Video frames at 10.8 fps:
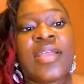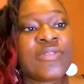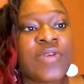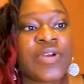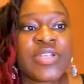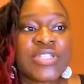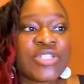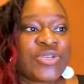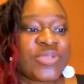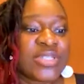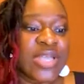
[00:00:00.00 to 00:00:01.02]
As far as
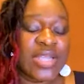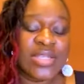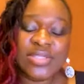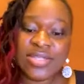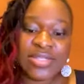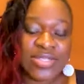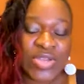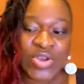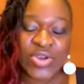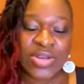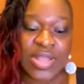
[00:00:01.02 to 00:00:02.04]
Nurse Deck is
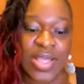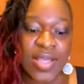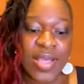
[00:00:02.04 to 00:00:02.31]
concerned,